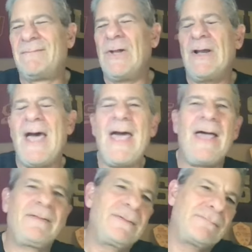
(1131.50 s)
Look,
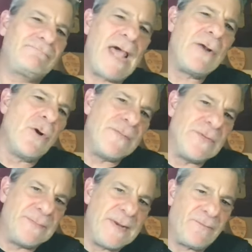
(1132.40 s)
I don't know if
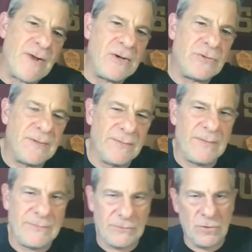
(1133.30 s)
you speak French.
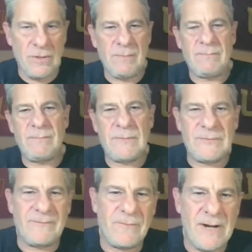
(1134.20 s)
There's a
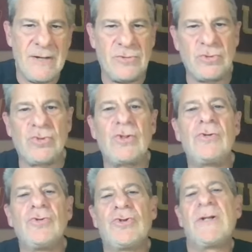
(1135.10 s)
phrase,
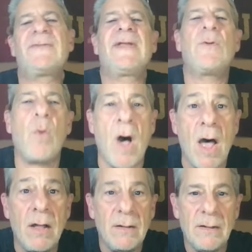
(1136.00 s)
je ne sais
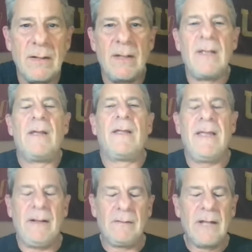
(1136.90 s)
quoi.
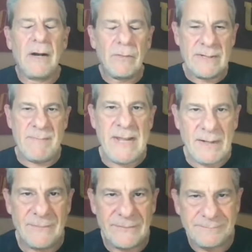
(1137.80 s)
It literally
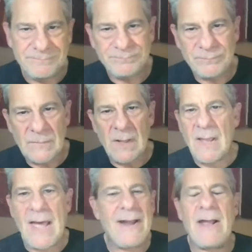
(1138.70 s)
means,
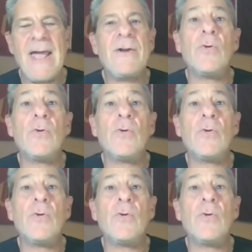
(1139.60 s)
I